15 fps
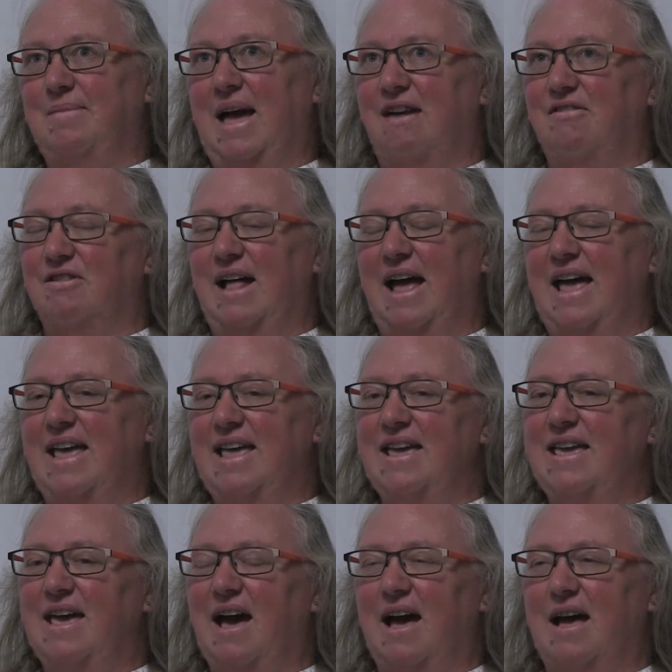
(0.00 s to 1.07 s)
Carol
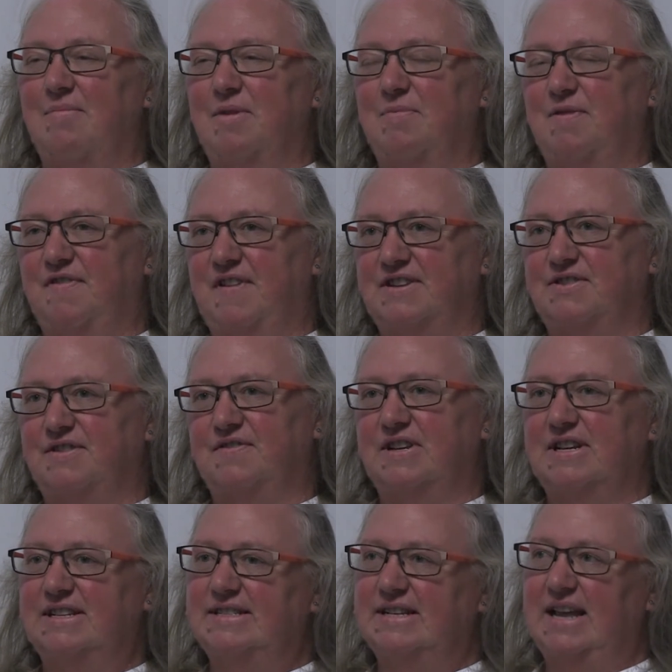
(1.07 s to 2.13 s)
Haigh. I'm the Professor of
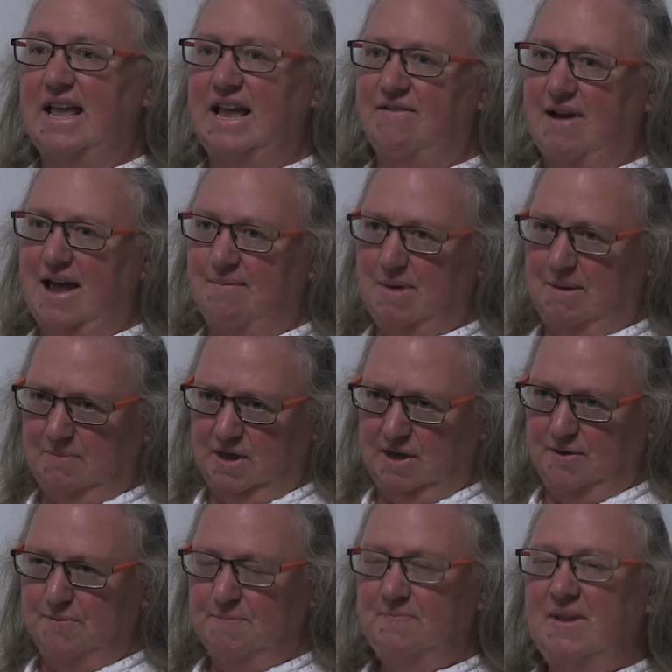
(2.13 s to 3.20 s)
Nursing here at
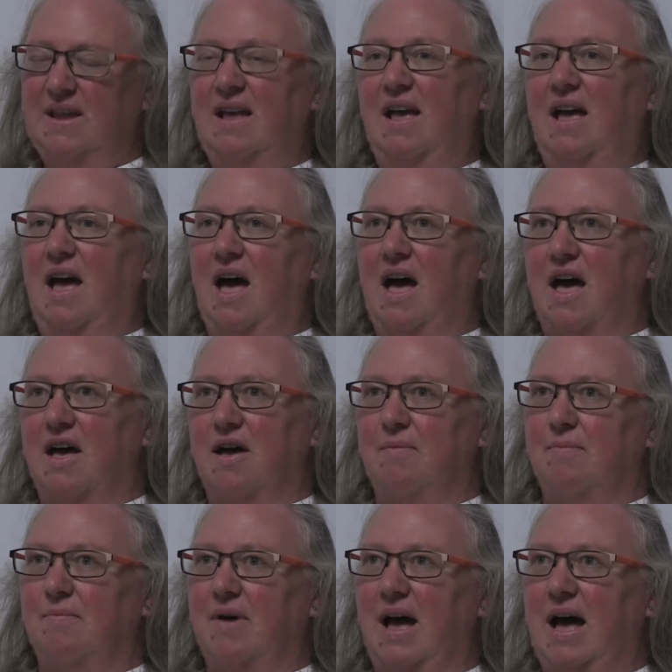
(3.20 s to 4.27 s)
MMU.
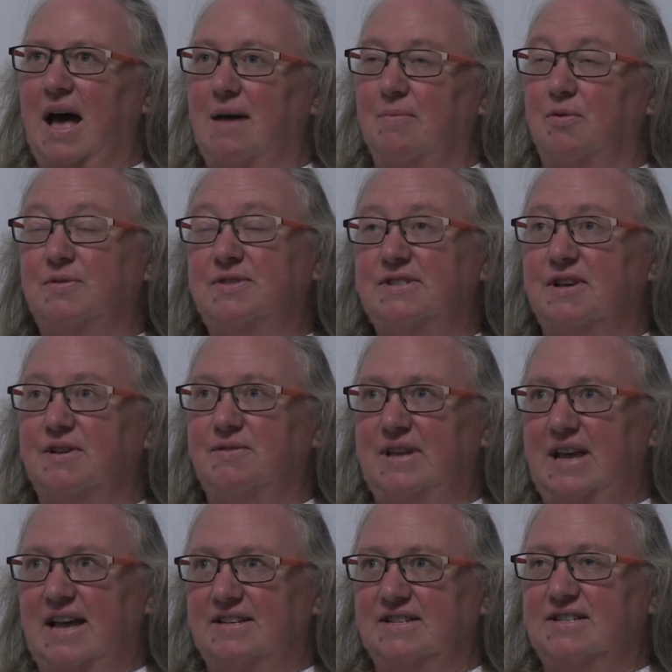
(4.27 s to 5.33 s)
I'm also
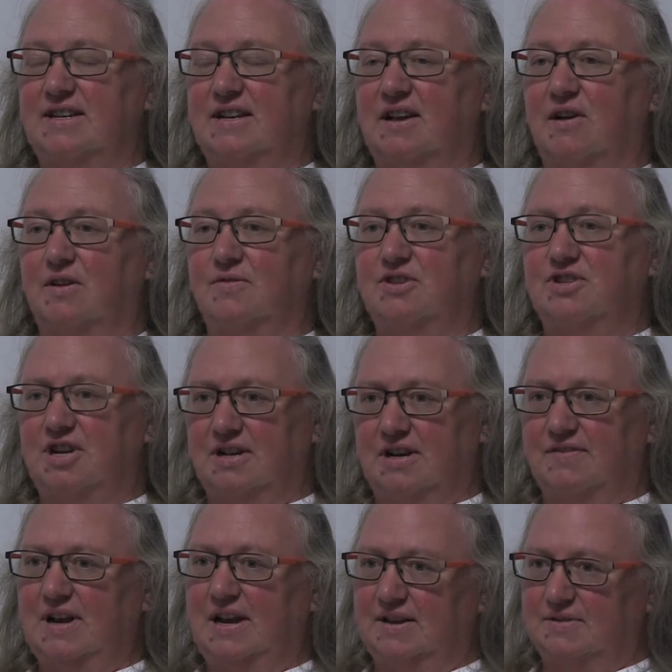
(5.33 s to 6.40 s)
the editor on the Journal
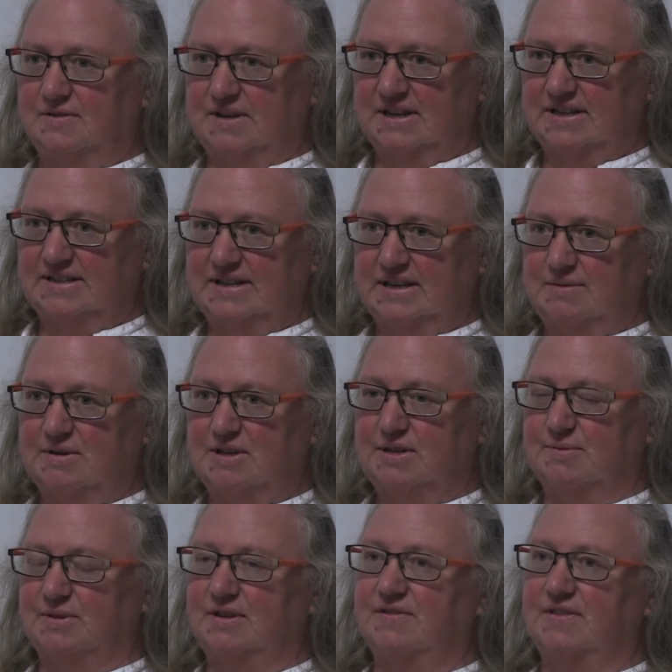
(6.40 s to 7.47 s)
of Clinical Nursing, which
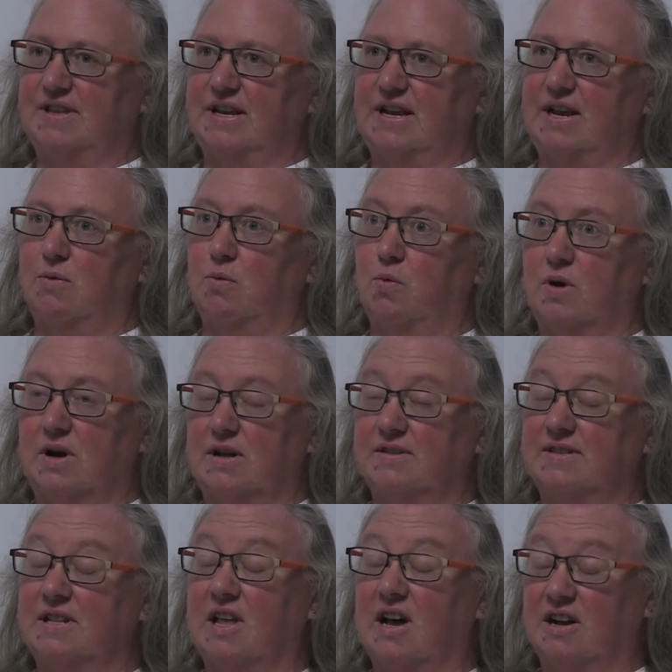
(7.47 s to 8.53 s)
is one of the
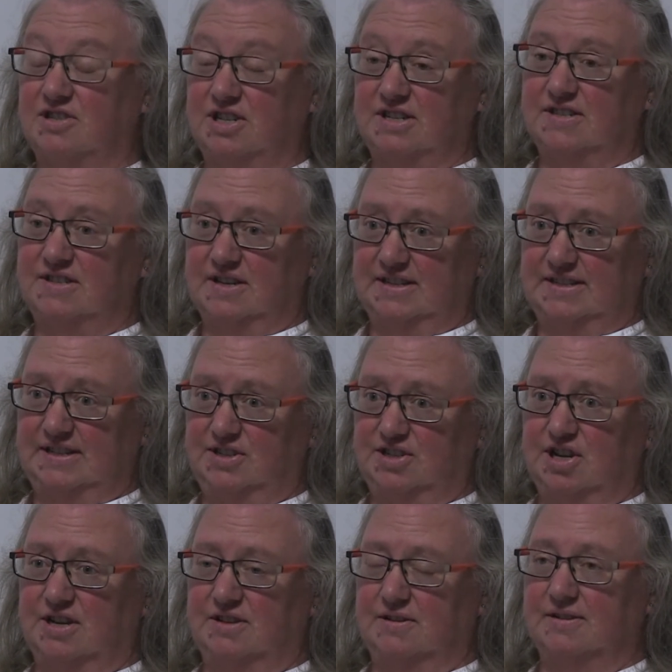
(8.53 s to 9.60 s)
world's largest nursing
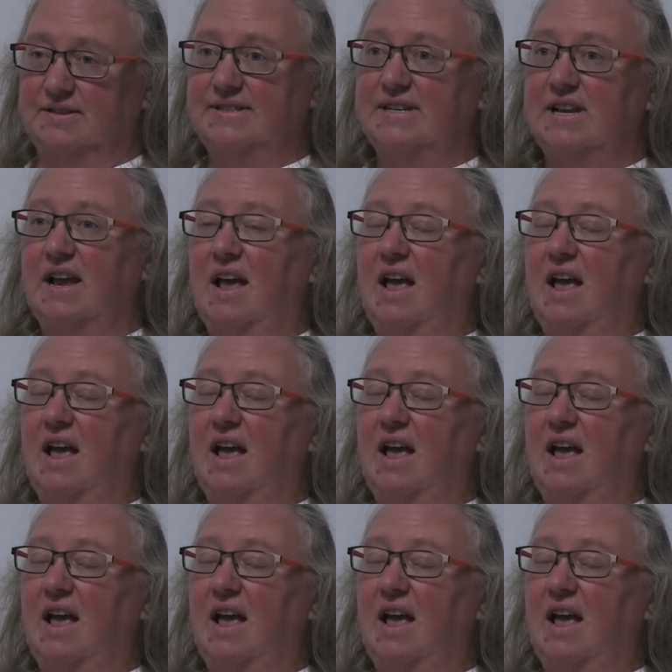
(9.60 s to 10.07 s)
journals.